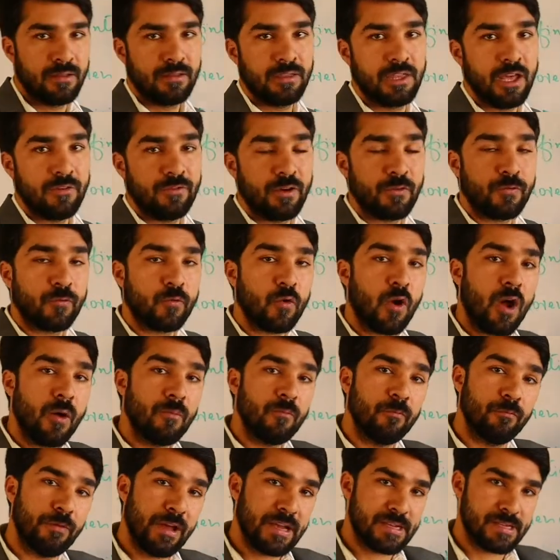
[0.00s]
they were
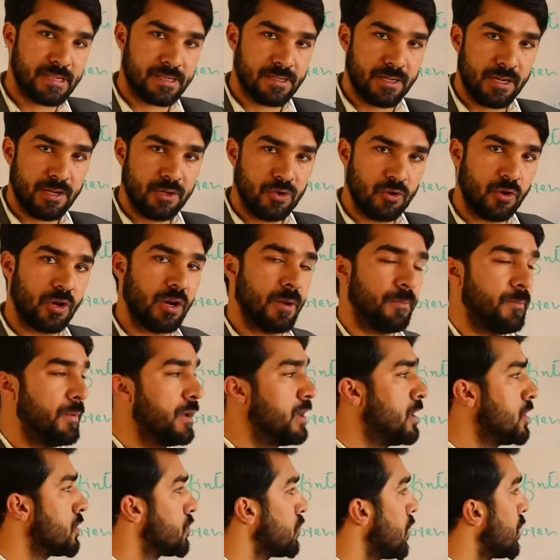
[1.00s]
from Western
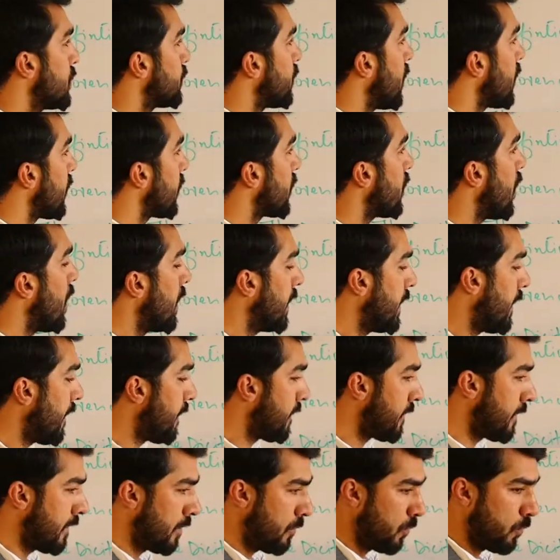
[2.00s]
Europe, so it was called
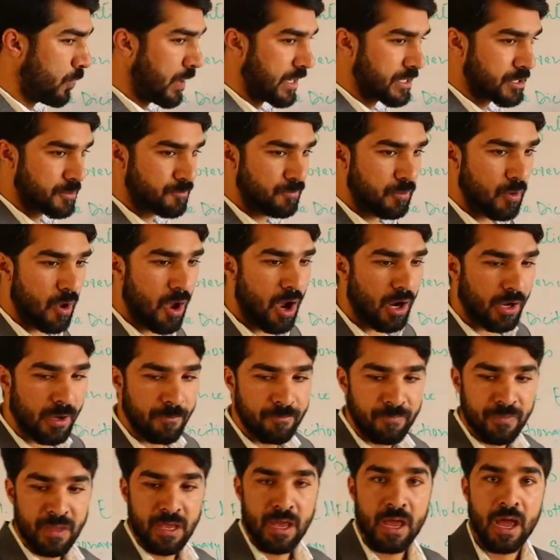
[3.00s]
as West
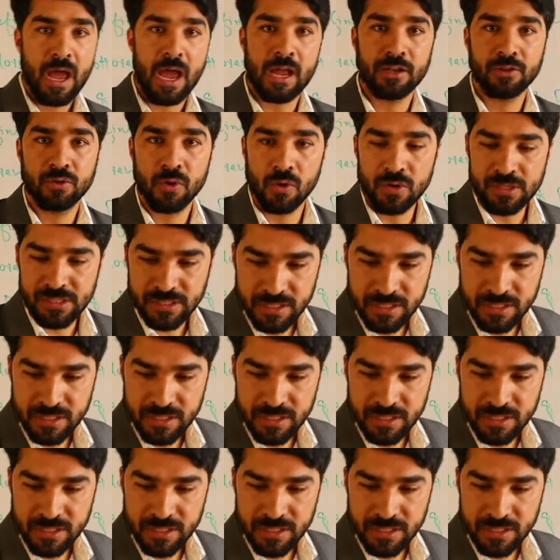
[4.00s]
Bloc. And those